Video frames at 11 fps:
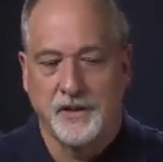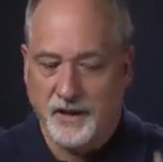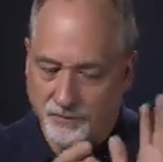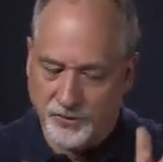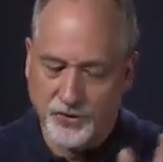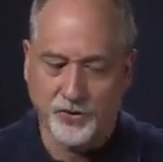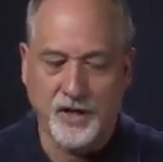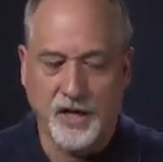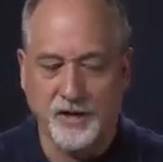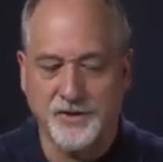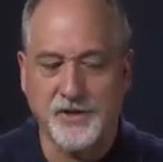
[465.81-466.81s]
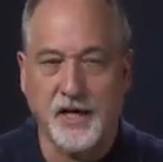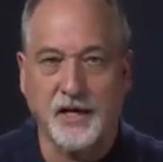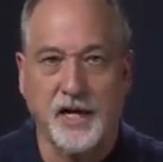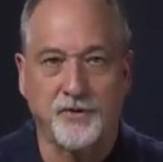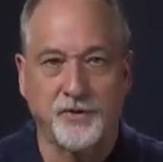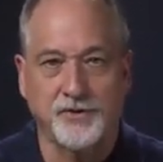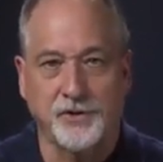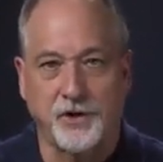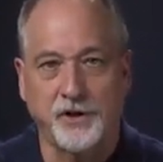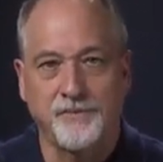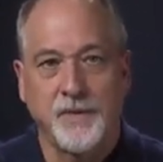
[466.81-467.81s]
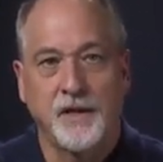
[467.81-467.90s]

And we'll show you how in a sec how those look.